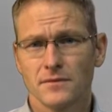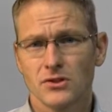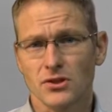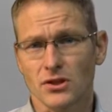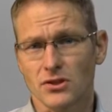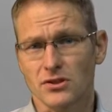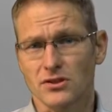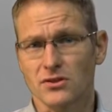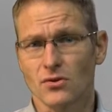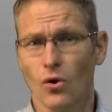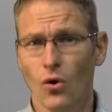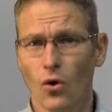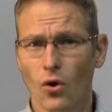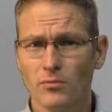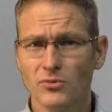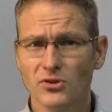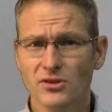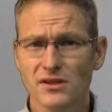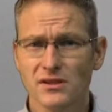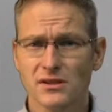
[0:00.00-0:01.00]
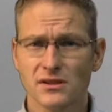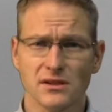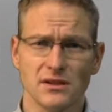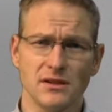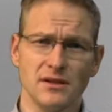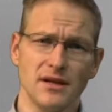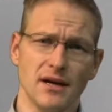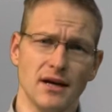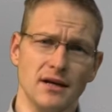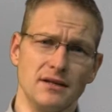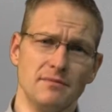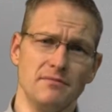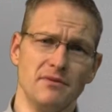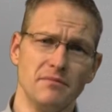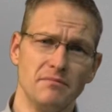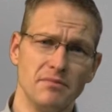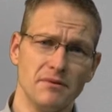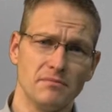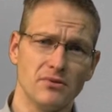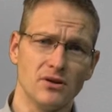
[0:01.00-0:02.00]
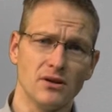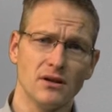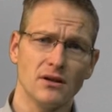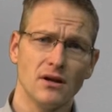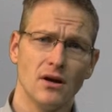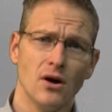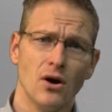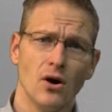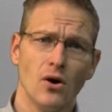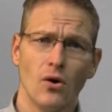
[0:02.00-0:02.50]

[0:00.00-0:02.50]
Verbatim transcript: such as hormones in the pill,